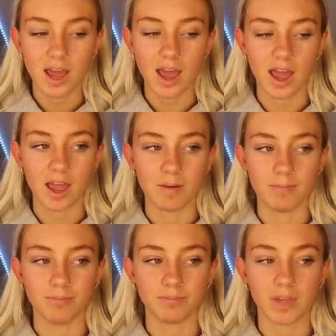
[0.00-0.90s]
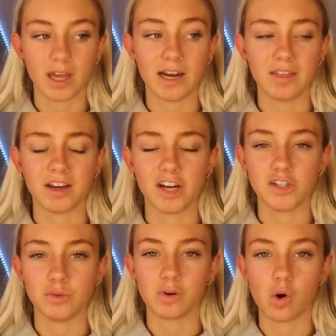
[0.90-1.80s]
And anything I
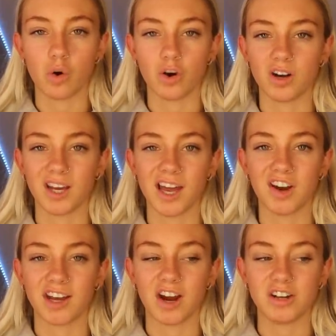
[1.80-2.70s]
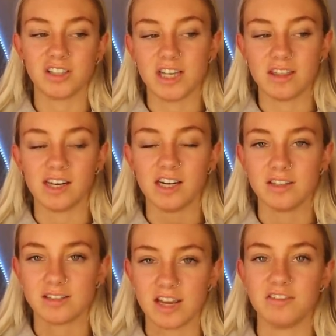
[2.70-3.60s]
do record, I cannot guarantee that it
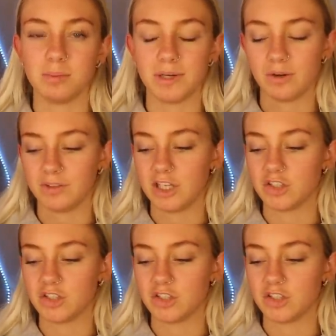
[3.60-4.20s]
is safe to put out on the